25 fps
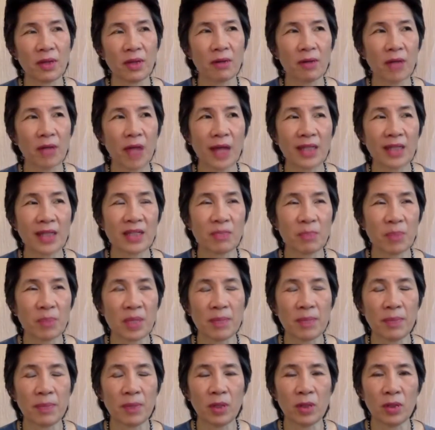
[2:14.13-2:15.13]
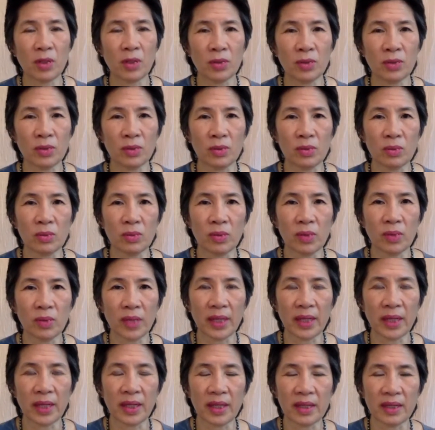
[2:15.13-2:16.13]
lots of people who,
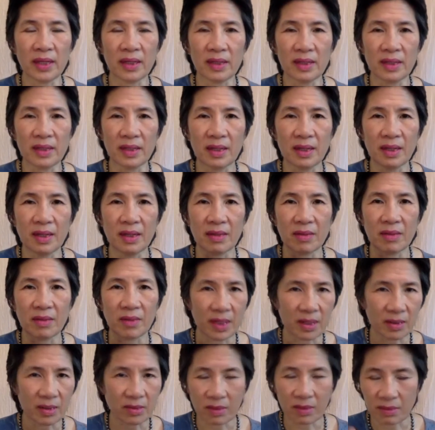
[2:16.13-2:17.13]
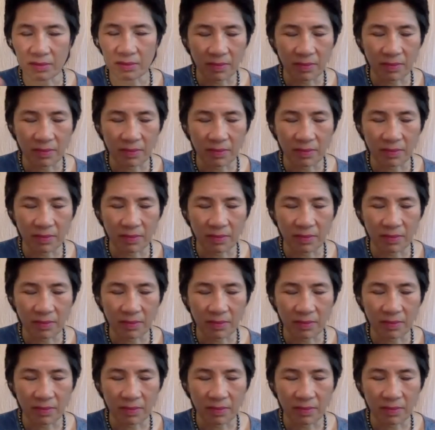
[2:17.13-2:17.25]
in you know,